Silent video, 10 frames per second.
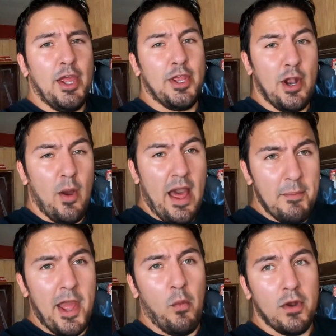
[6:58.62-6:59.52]
You know,
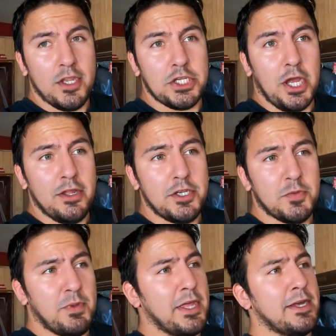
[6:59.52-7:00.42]
I'm not one to
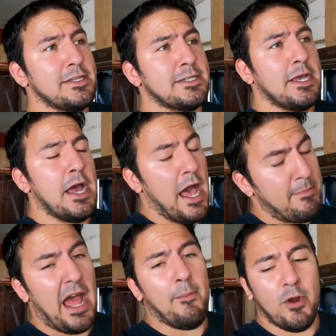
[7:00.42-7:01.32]
judge because I'm
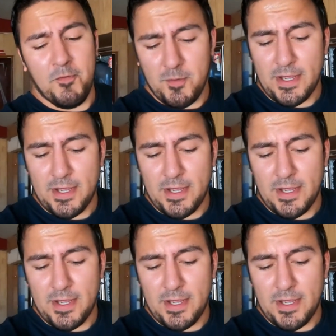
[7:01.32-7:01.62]
not perfect